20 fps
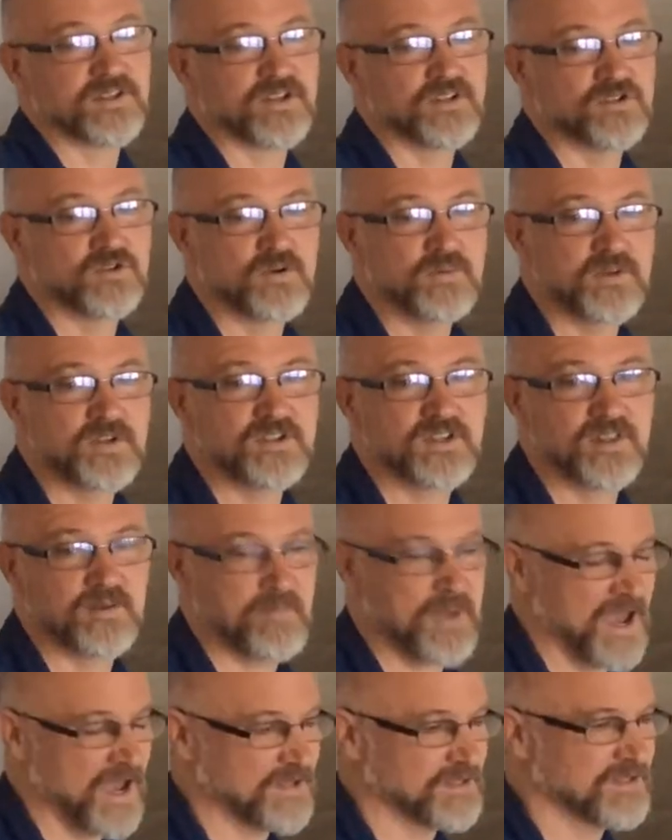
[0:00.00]
that contribute to the
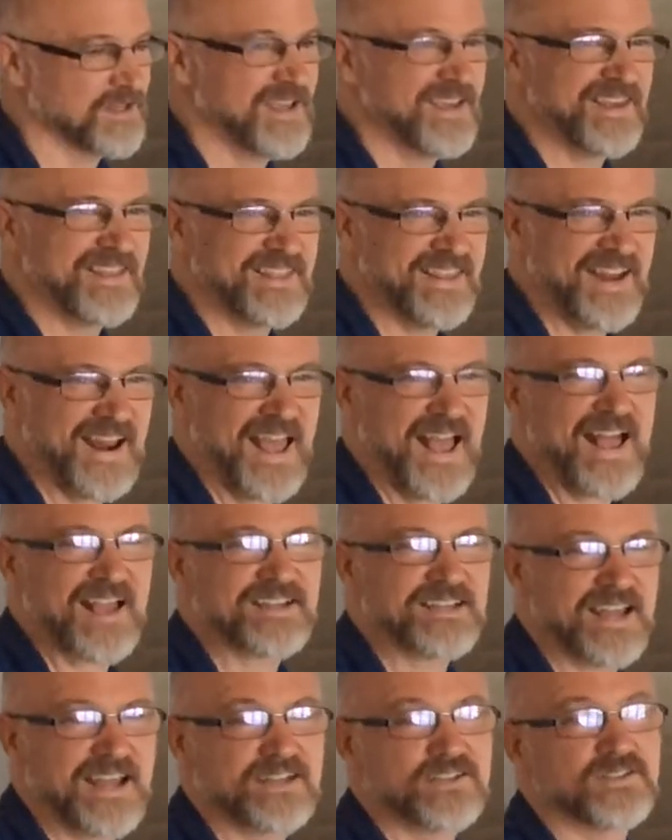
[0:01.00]
mass that
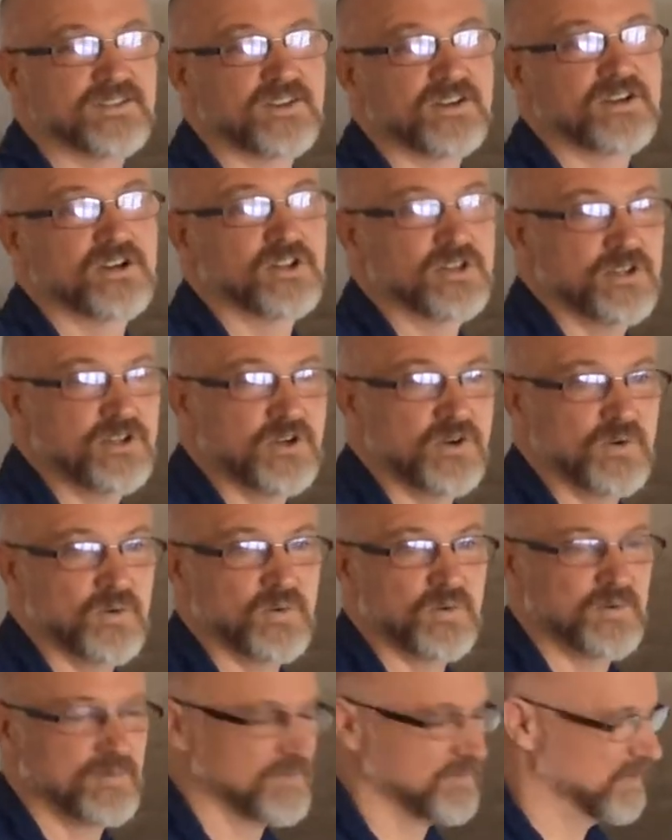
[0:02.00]
act as the glue.
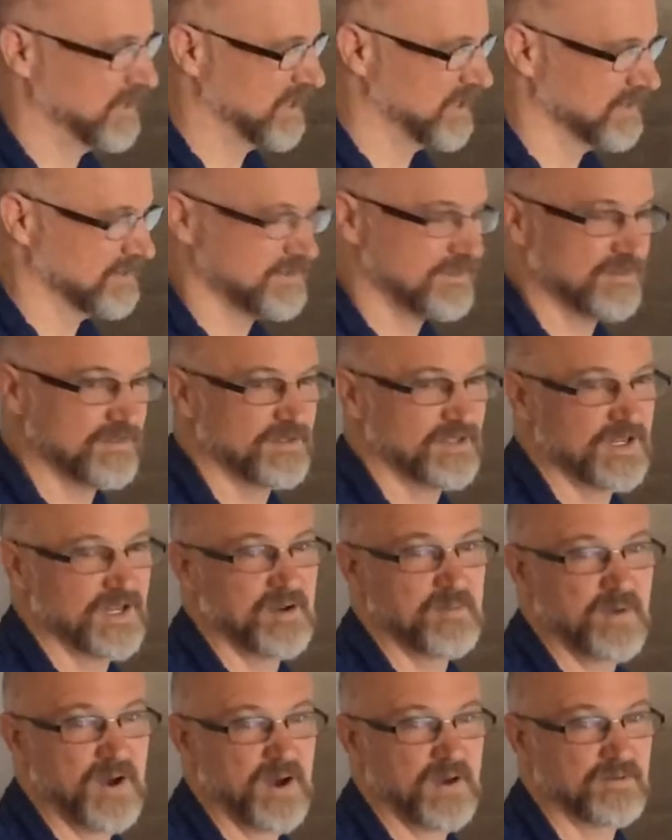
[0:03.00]
Because
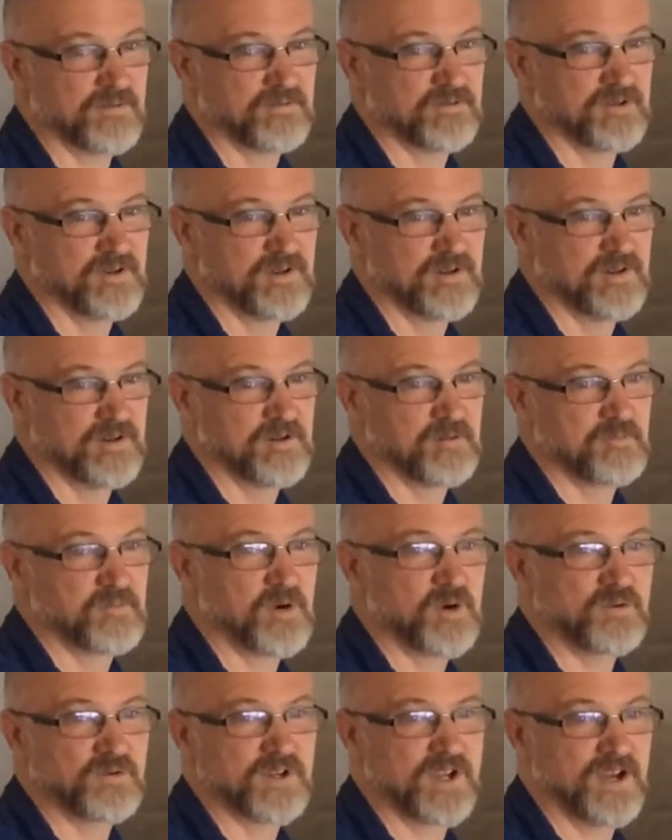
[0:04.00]
think about
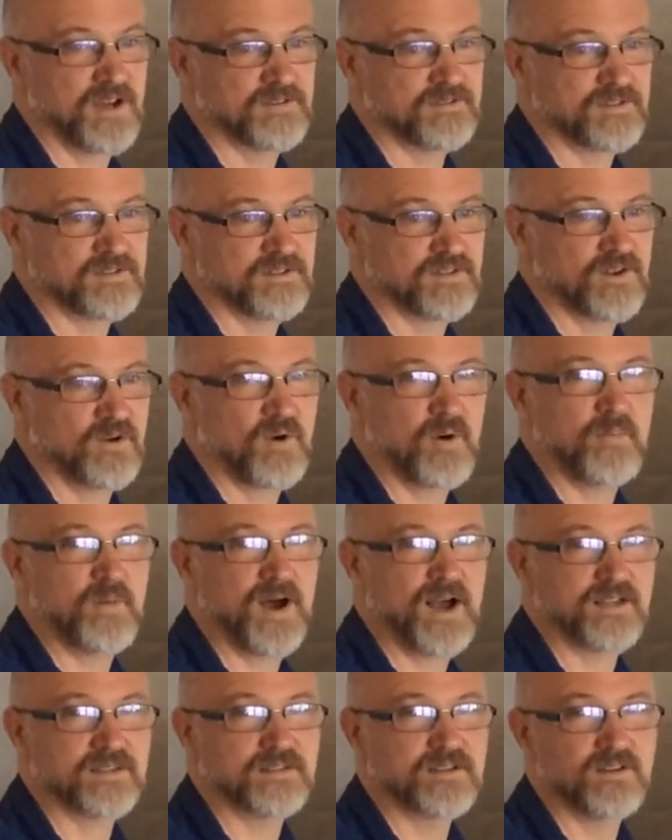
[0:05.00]
protons, they're all
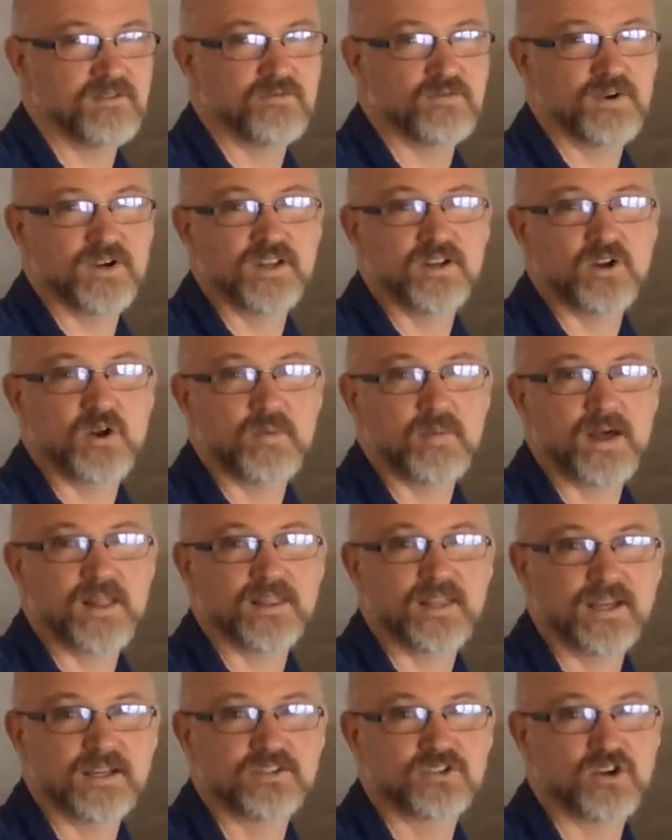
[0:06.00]
positive. What do you know
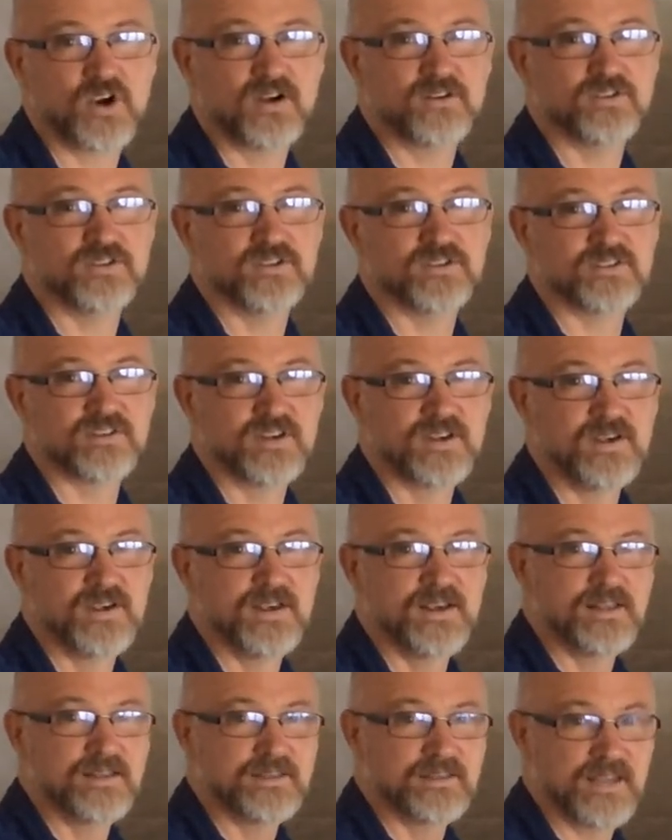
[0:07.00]
about like charges?
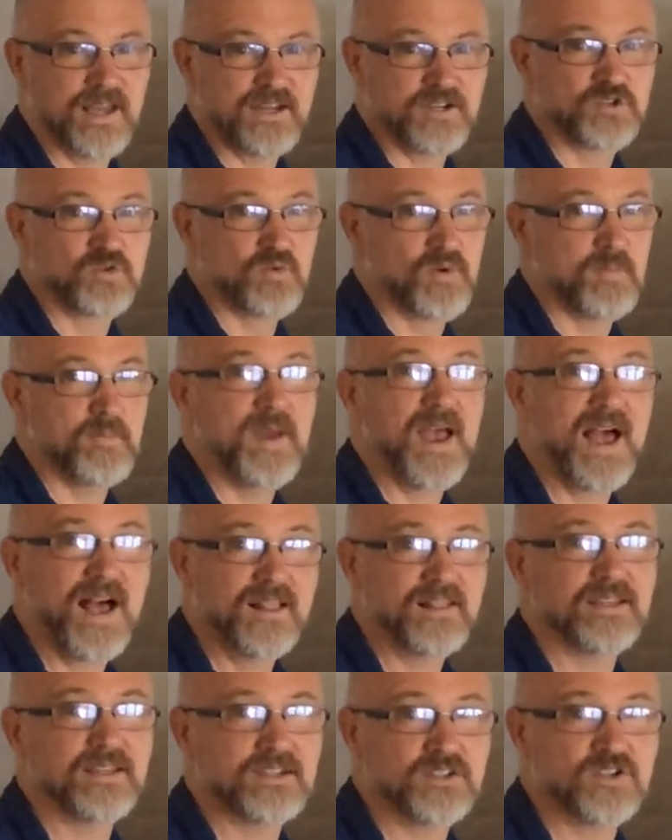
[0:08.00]
Likes
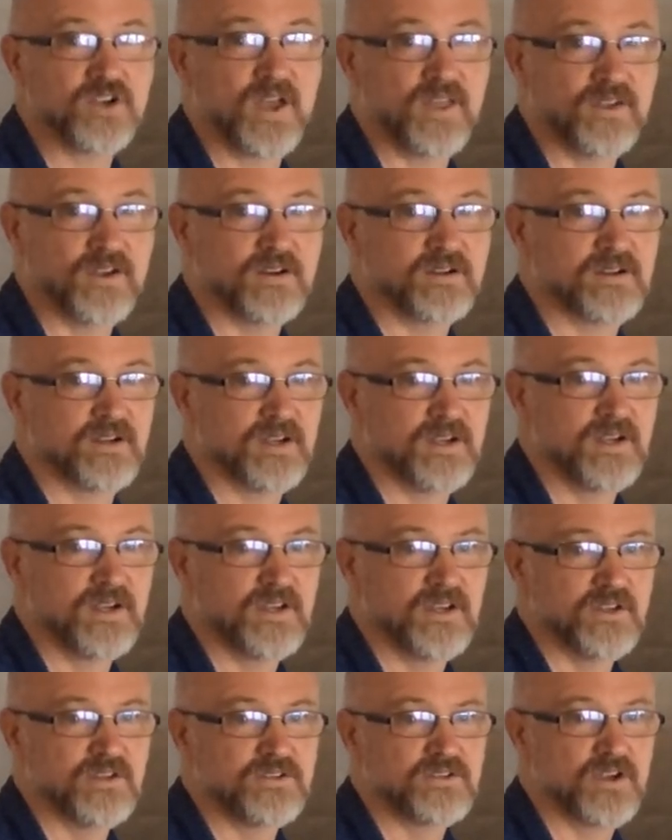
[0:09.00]
repel each other.
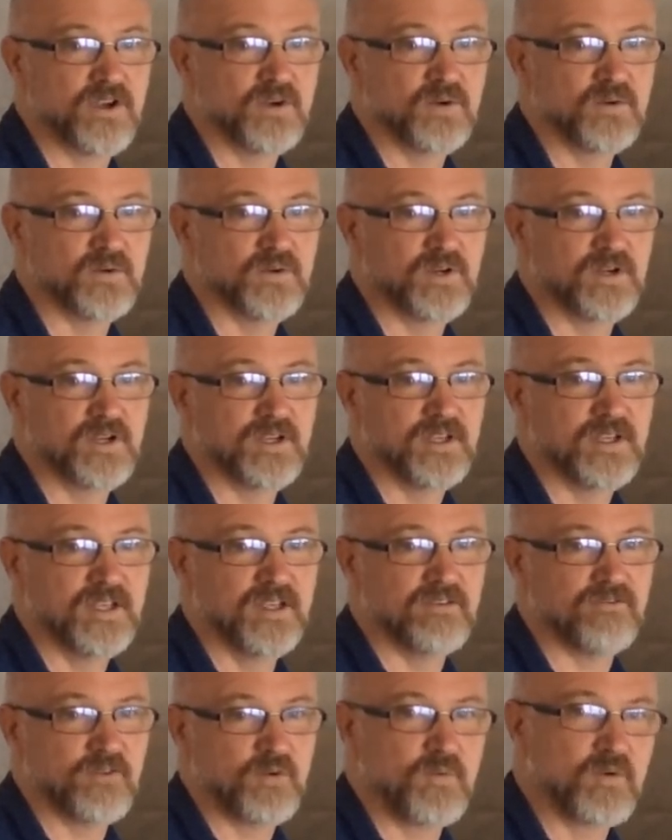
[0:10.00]
So
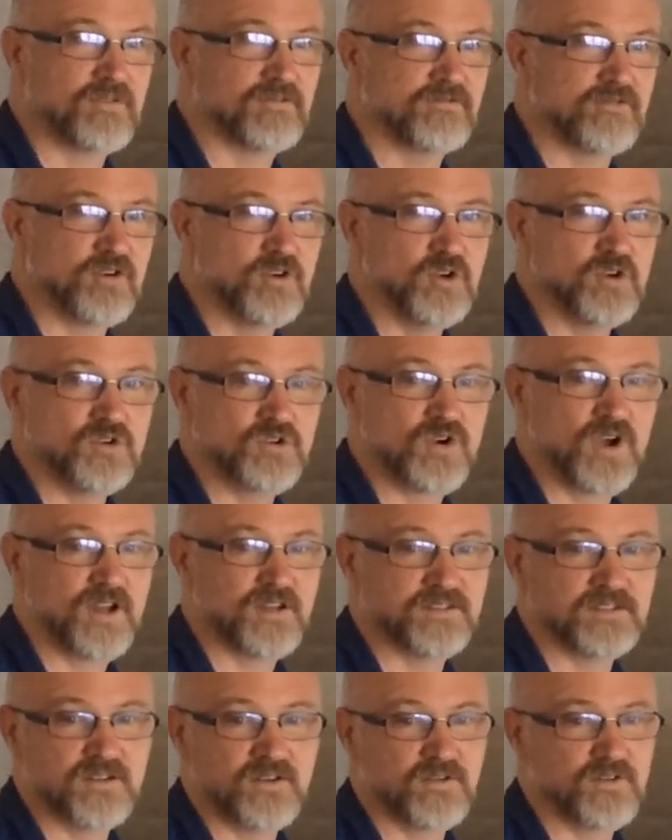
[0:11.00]
if it weren't for
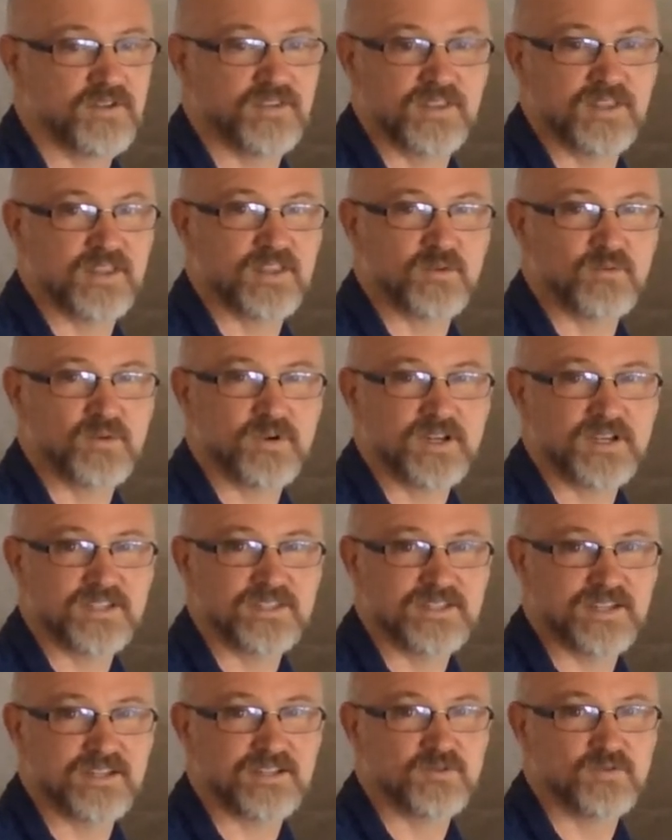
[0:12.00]
neutrons, the only thing that would
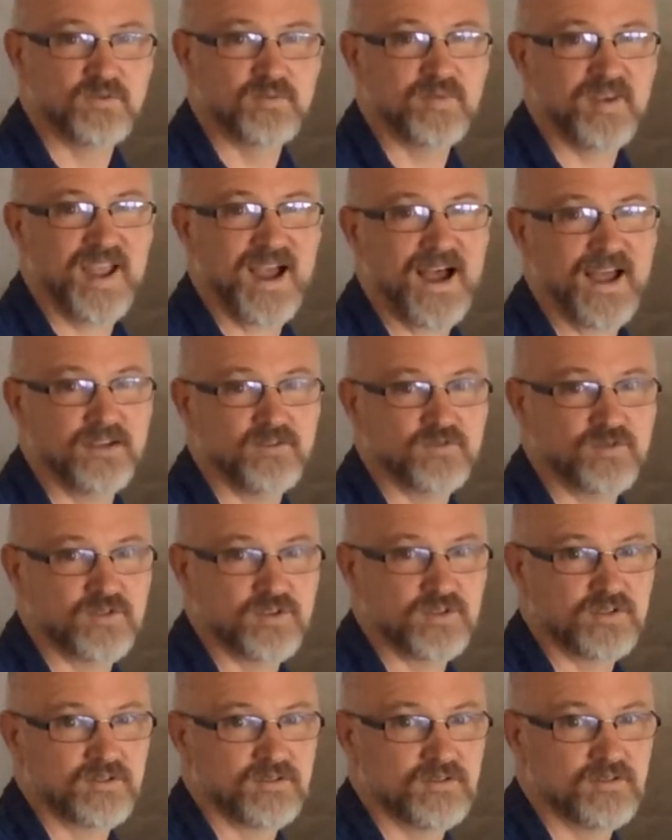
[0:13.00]
exist would be hydrogen.